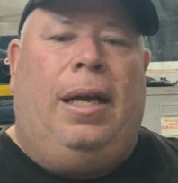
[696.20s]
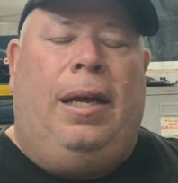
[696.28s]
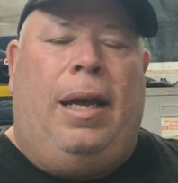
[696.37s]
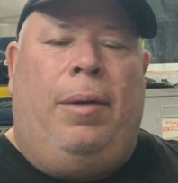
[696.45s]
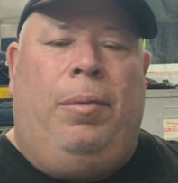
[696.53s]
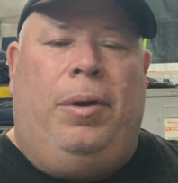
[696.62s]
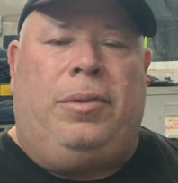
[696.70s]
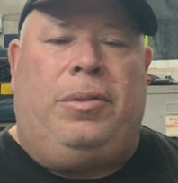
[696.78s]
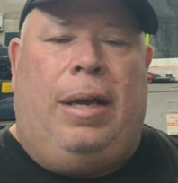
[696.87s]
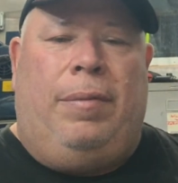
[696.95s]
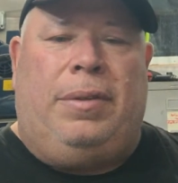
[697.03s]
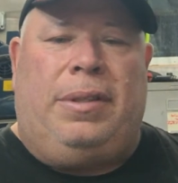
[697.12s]
will
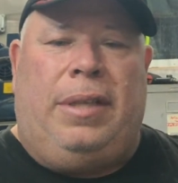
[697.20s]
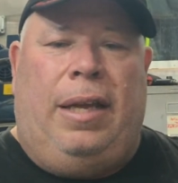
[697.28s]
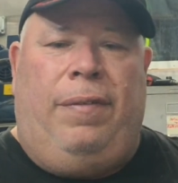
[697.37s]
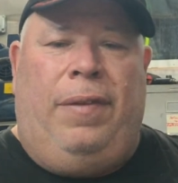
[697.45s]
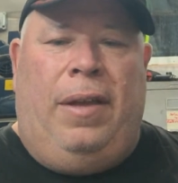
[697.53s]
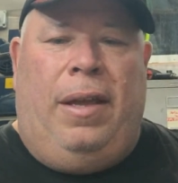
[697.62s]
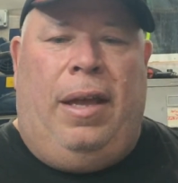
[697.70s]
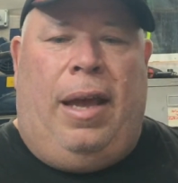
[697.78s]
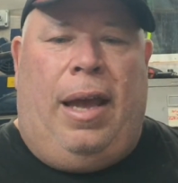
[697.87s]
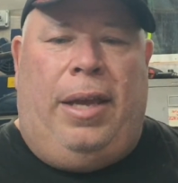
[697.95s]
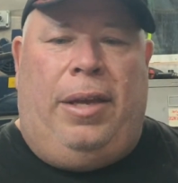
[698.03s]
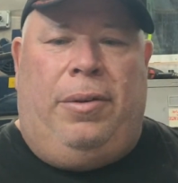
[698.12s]
travel safe.
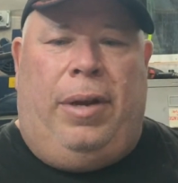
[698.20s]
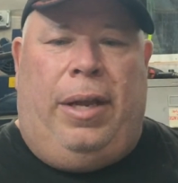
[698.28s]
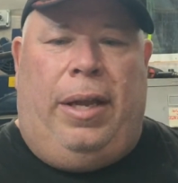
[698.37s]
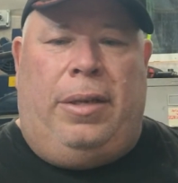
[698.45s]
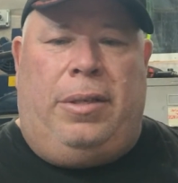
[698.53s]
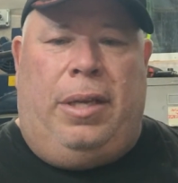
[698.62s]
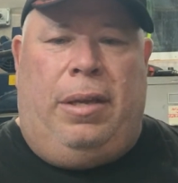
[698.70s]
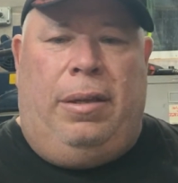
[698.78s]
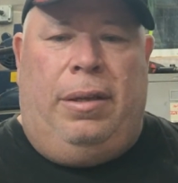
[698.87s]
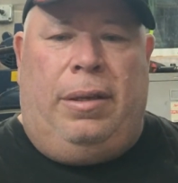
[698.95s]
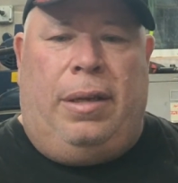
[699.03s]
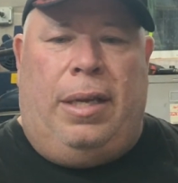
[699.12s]
How you doing, Angie?
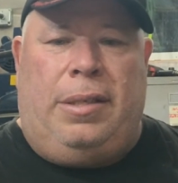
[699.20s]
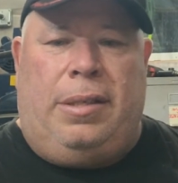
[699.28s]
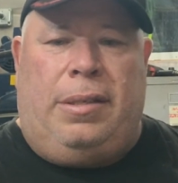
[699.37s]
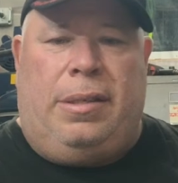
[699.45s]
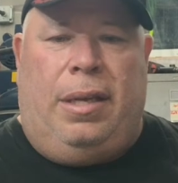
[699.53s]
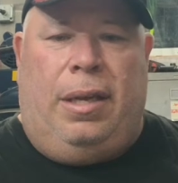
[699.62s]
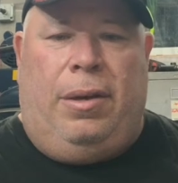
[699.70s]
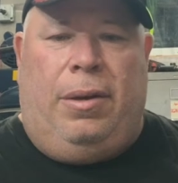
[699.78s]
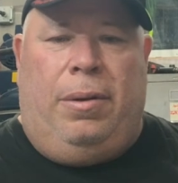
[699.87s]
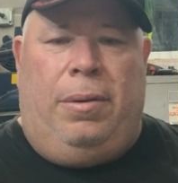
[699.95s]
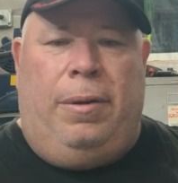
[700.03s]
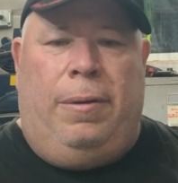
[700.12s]
Nice to see
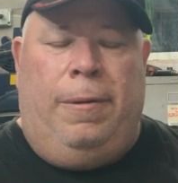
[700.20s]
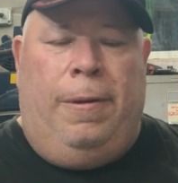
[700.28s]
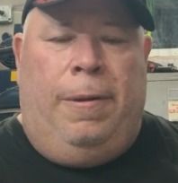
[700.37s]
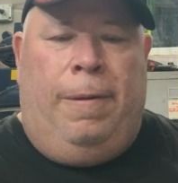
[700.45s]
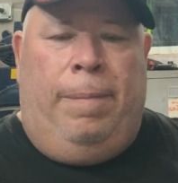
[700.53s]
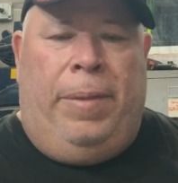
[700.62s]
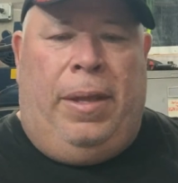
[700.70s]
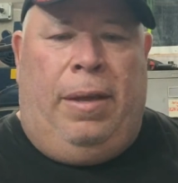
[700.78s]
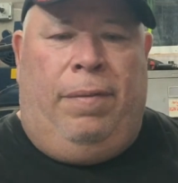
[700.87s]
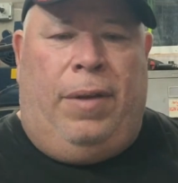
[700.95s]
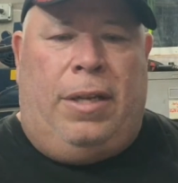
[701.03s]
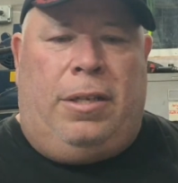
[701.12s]
you.
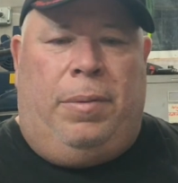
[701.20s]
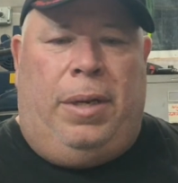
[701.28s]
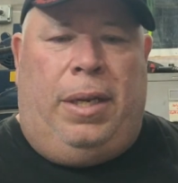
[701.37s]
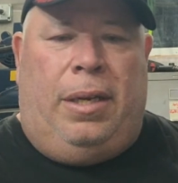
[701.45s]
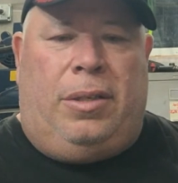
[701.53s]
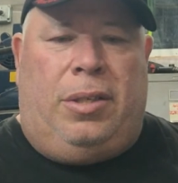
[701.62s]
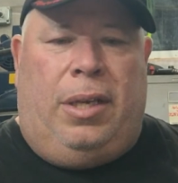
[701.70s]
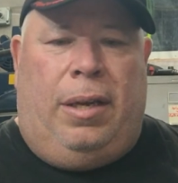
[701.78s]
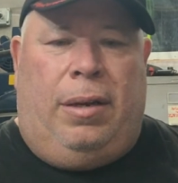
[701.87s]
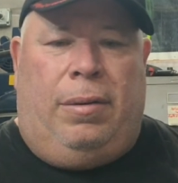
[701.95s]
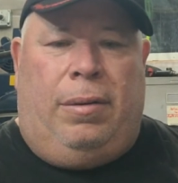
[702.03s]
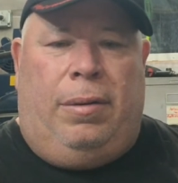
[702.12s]
Eventually, we need
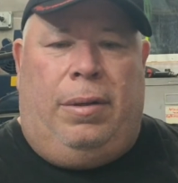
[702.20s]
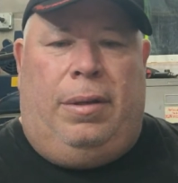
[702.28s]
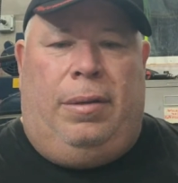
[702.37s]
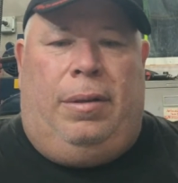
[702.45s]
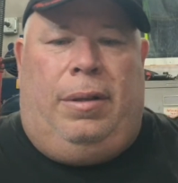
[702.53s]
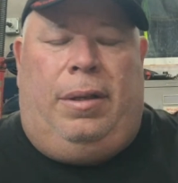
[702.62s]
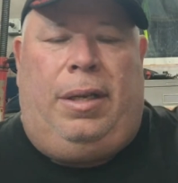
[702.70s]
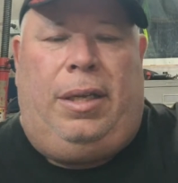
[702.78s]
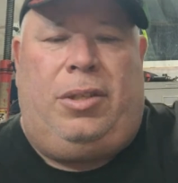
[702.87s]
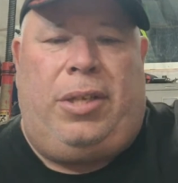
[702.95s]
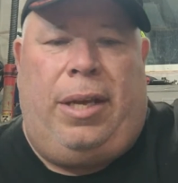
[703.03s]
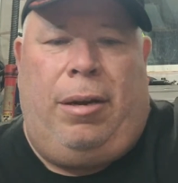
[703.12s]
channel
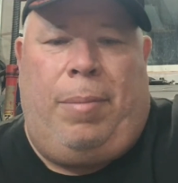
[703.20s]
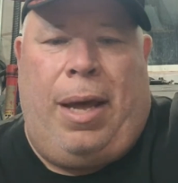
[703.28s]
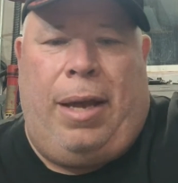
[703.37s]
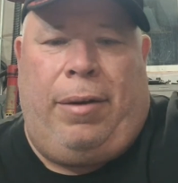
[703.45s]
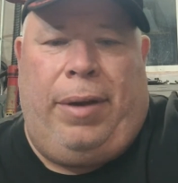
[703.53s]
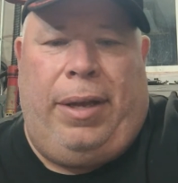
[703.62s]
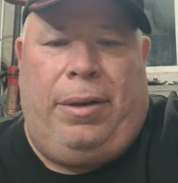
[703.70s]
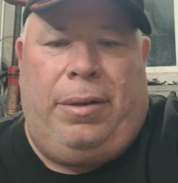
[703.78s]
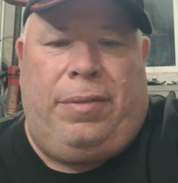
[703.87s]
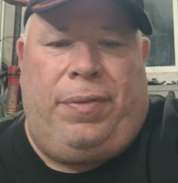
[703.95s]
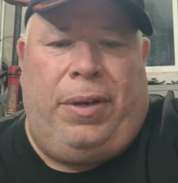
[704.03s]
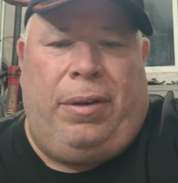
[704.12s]
moderators
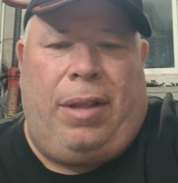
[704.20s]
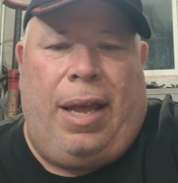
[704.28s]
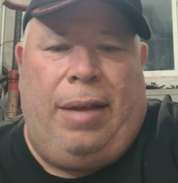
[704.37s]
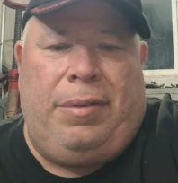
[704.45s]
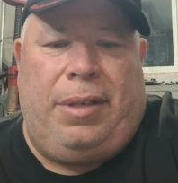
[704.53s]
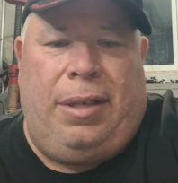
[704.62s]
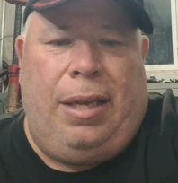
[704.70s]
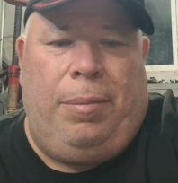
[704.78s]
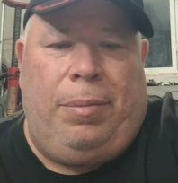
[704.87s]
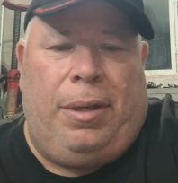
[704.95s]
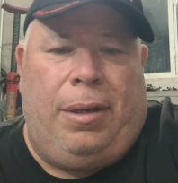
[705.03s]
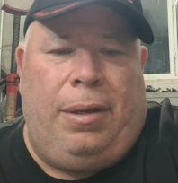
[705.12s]
for your lives to keep
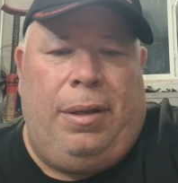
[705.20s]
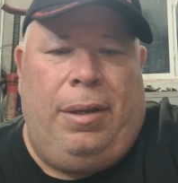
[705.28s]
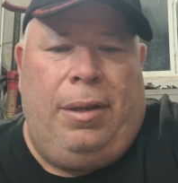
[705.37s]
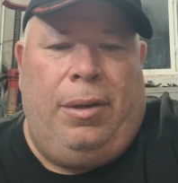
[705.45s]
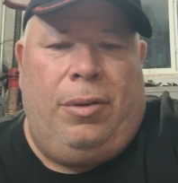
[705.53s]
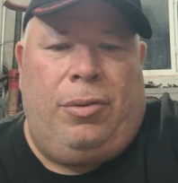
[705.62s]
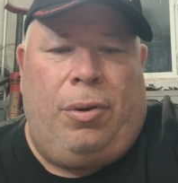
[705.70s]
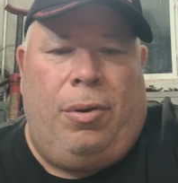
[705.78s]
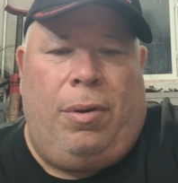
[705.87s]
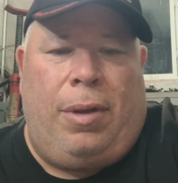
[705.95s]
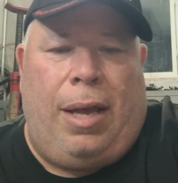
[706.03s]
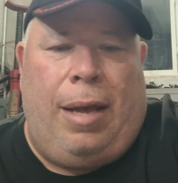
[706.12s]
the
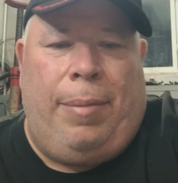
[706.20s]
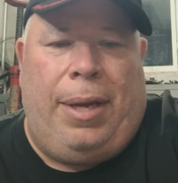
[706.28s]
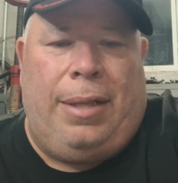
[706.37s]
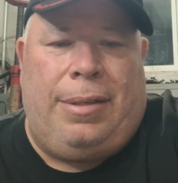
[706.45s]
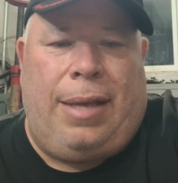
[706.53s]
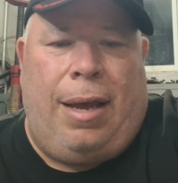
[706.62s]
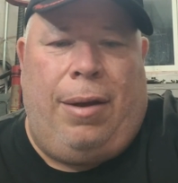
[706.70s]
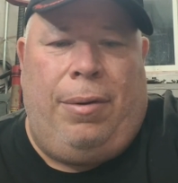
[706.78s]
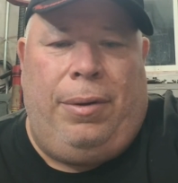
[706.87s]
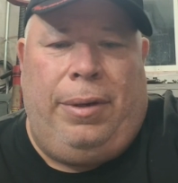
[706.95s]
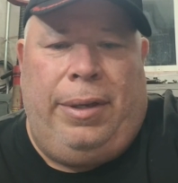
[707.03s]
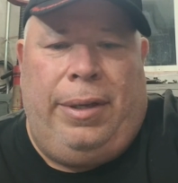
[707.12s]
troll comments
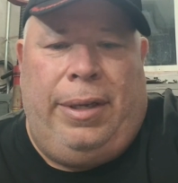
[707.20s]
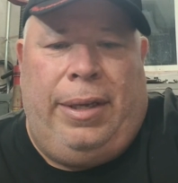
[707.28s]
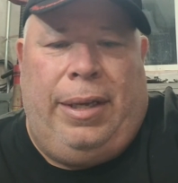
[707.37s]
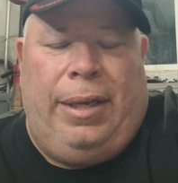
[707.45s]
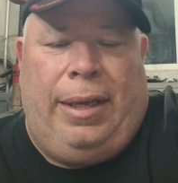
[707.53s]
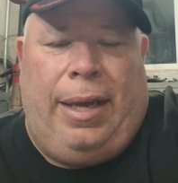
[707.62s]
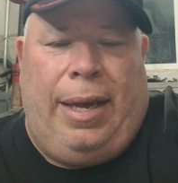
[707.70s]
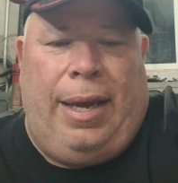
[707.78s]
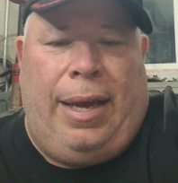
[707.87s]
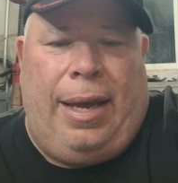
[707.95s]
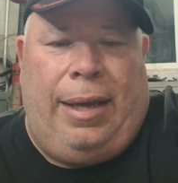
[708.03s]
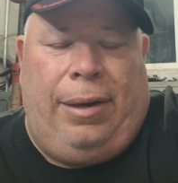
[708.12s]
out.
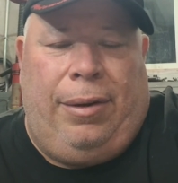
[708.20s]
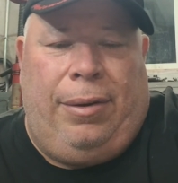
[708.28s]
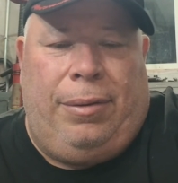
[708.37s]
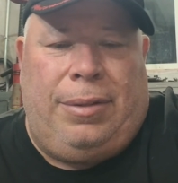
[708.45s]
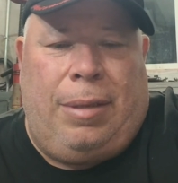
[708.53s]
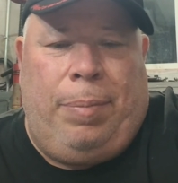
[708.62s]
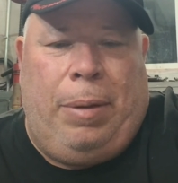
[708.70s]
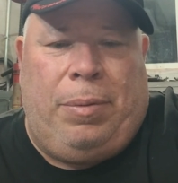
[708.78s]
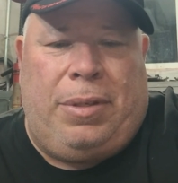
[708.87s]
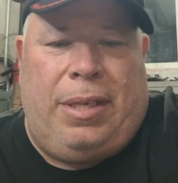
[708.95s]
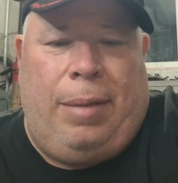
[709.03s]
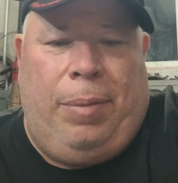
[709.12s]
Yeah, I know. Some people
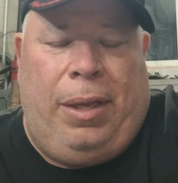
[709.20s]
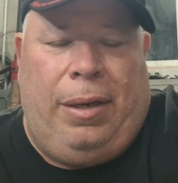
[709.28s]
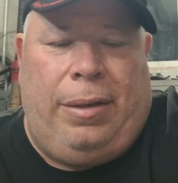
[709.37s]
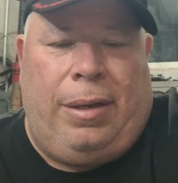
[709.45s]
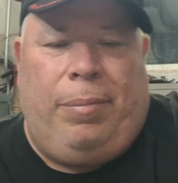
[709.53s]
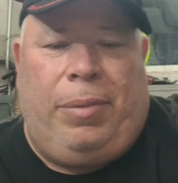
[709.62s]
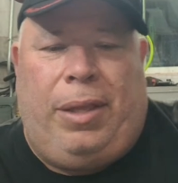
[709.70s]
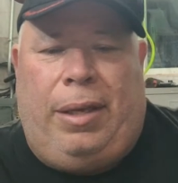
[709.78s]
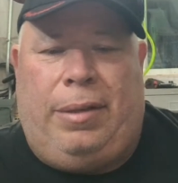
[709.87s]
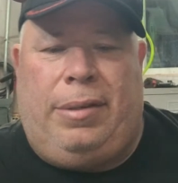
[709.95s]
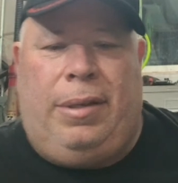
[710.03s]
just say mean and dumb things.